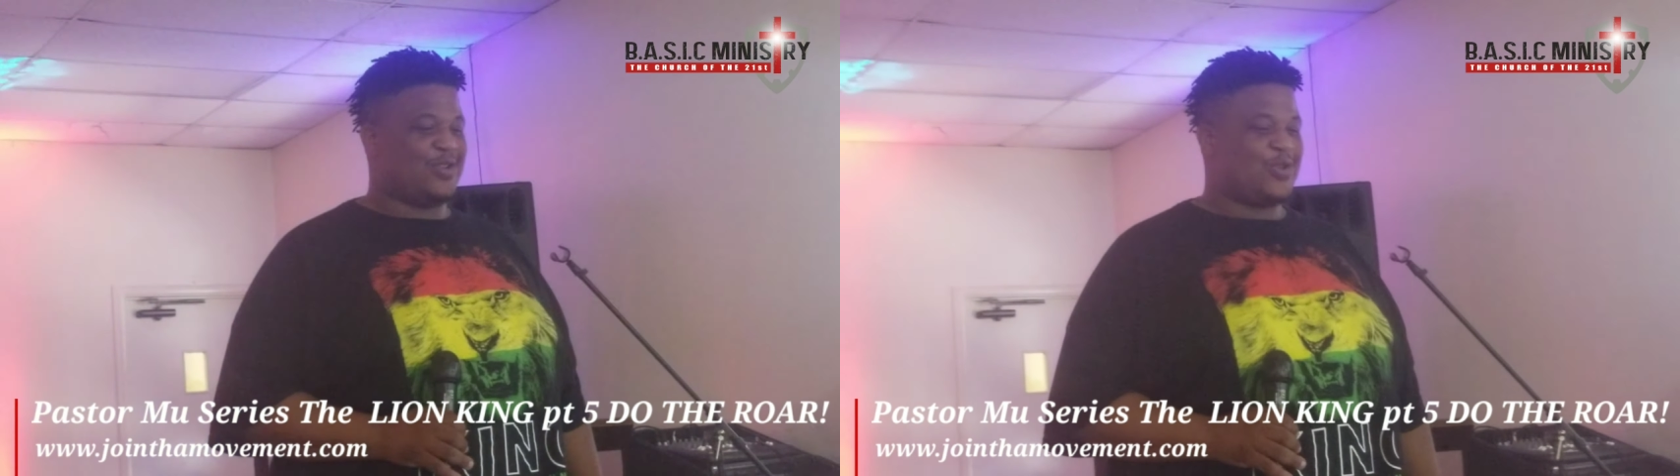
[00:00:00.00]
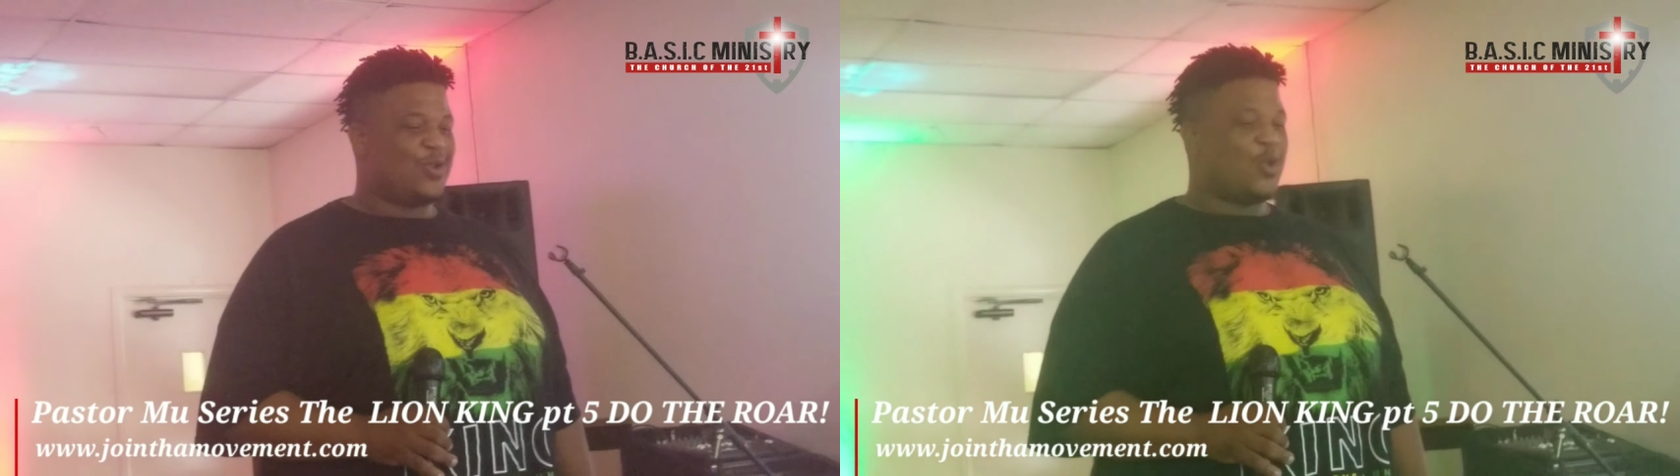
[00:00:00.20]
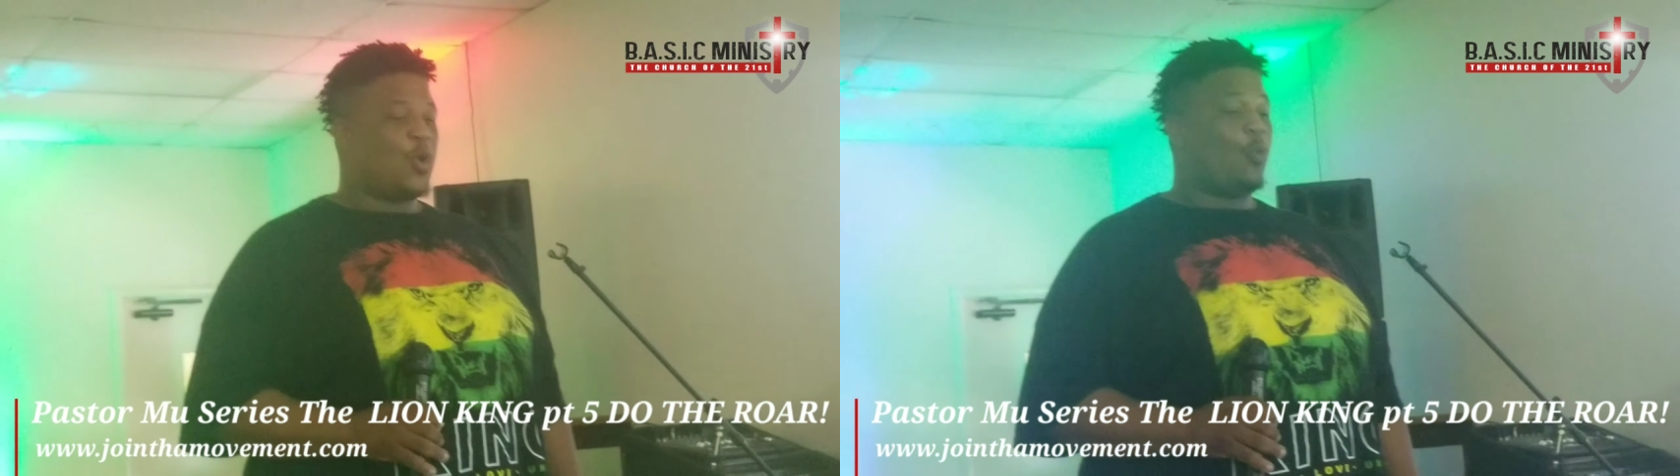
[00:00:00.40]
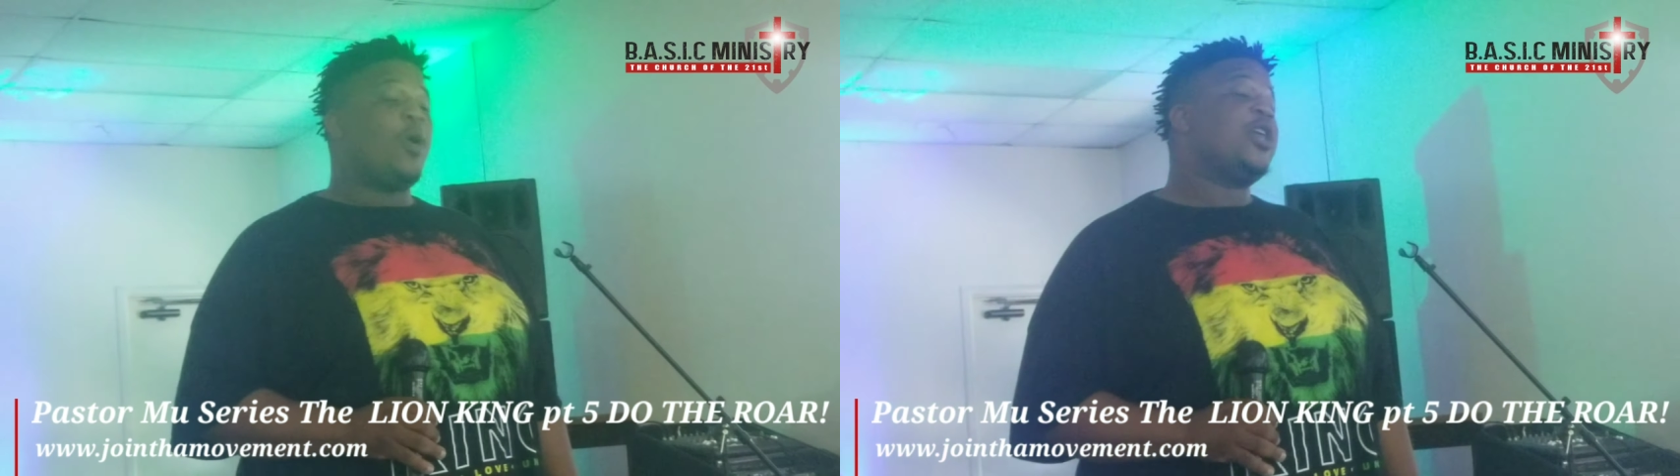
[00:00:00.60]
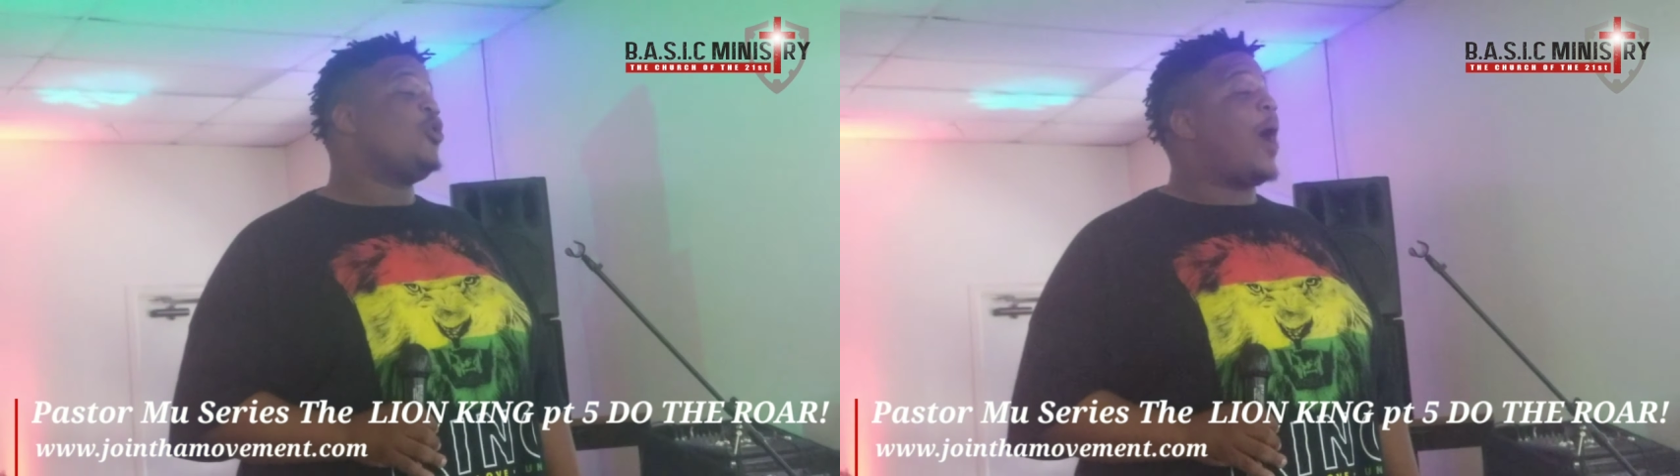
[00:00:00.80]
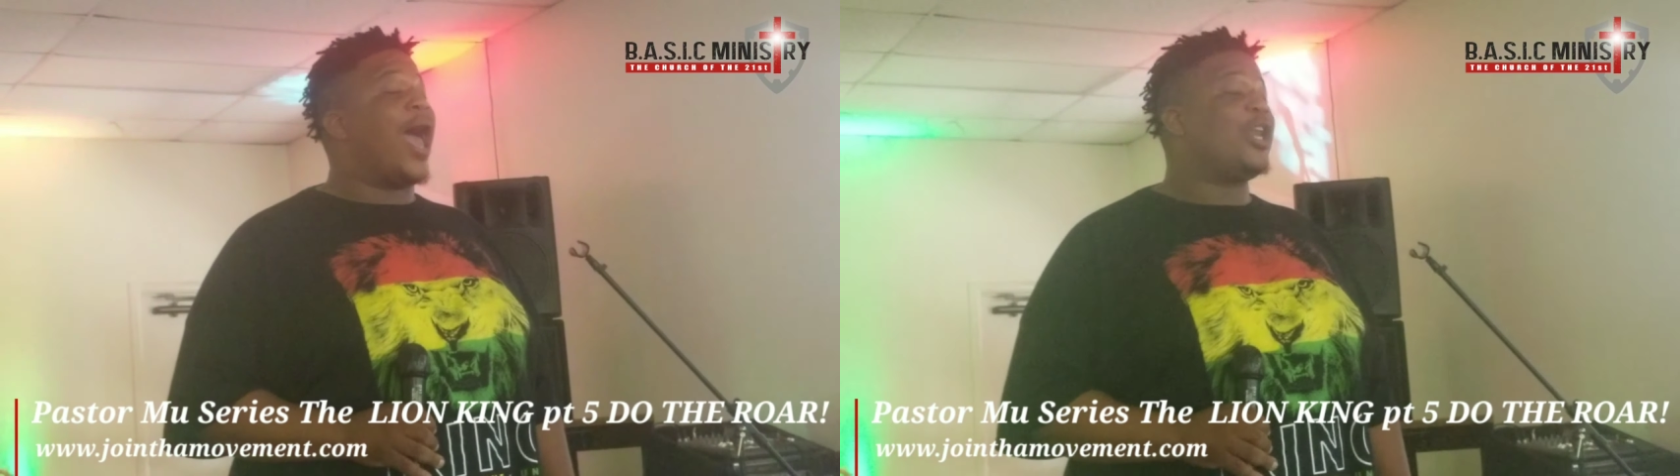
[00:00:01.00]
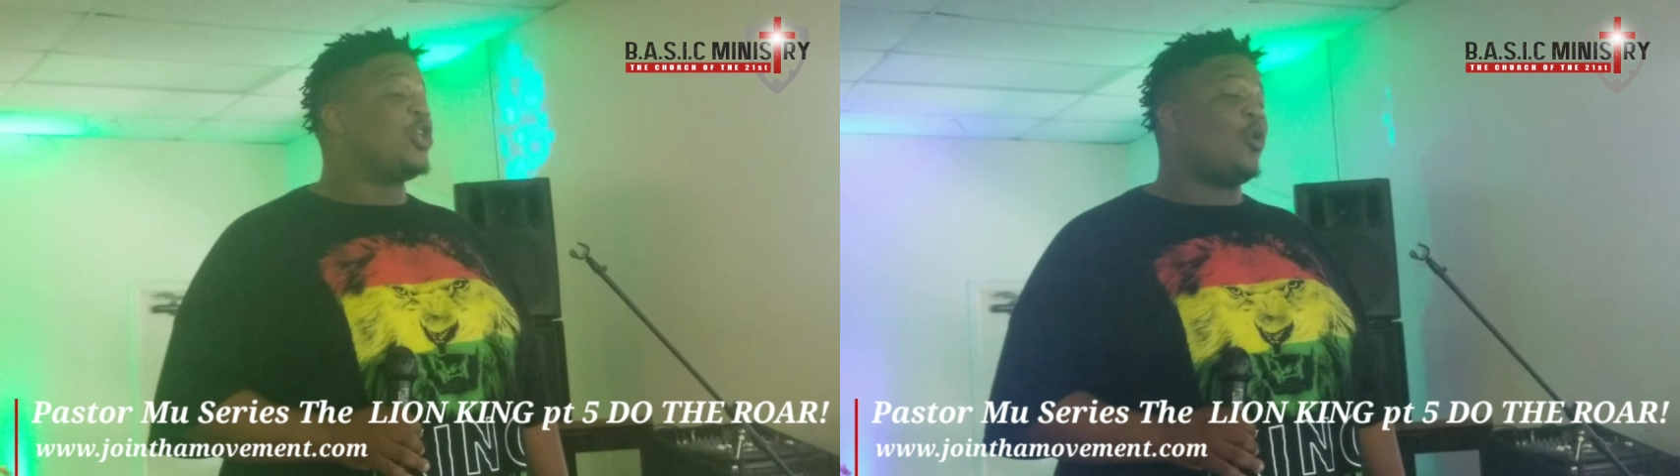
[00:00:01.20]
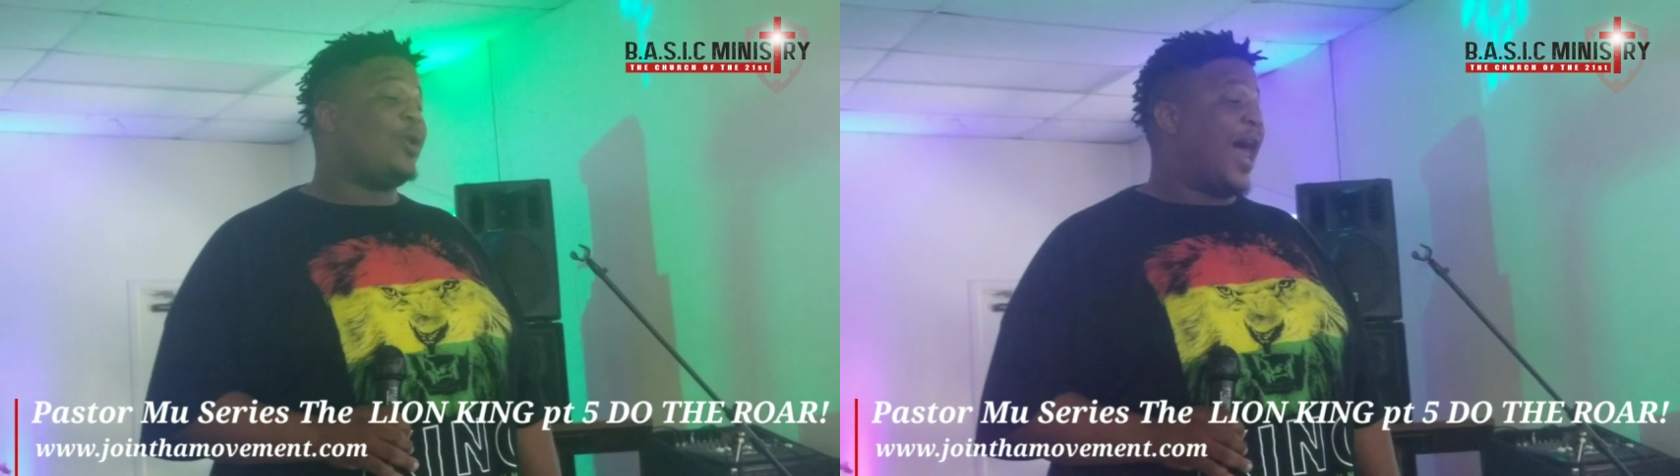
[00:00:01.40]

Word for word: That's good. Where you at in your